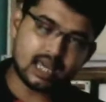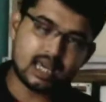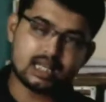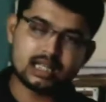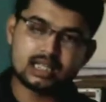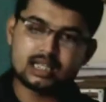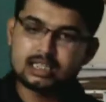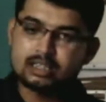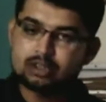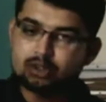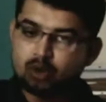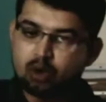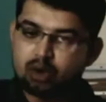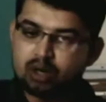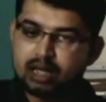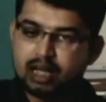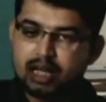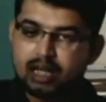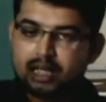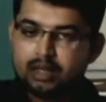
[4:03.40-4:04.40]
egg is
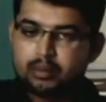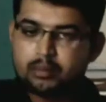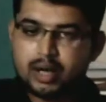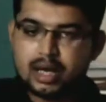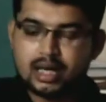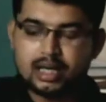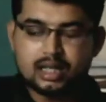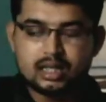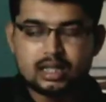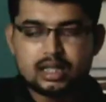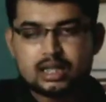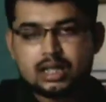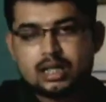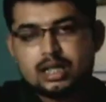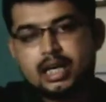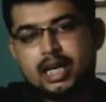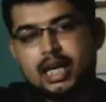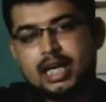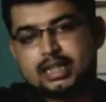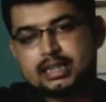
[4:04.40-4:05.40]
containing by
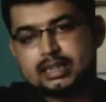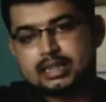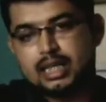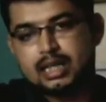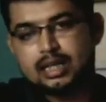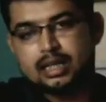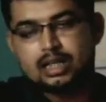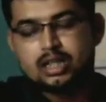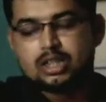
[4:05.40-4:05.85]
egg cell.